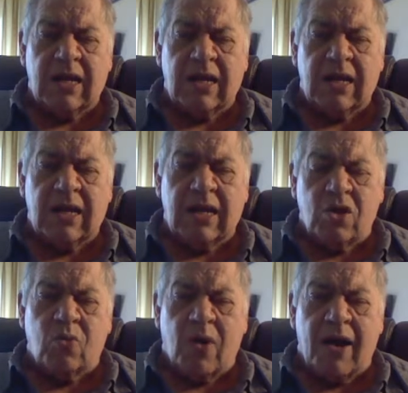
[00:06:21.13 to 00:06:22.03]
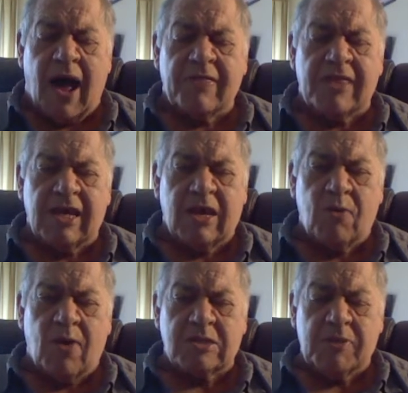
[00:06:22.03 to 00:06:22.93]
and to do what I think he
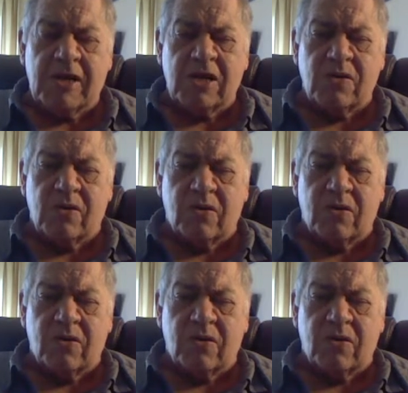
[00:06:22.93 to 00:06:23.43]
wants me to do.